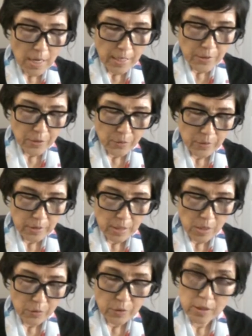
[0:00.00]
Idols and
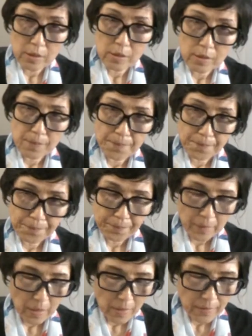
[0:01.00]
altars.
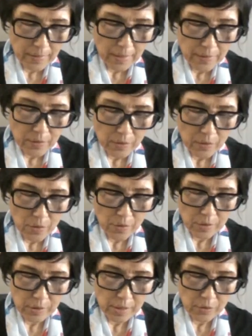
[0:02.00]
Then the
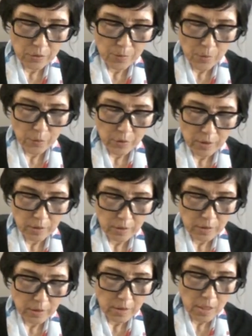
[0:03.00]
Lord said to Moses,
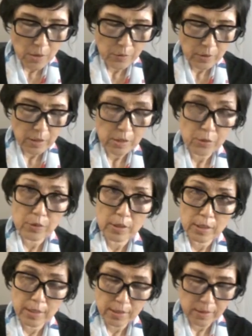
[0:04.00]
Tell the
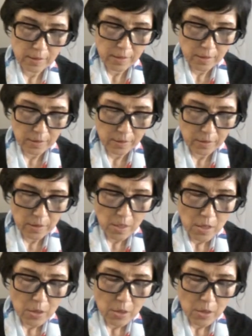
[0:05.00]
Israelites this,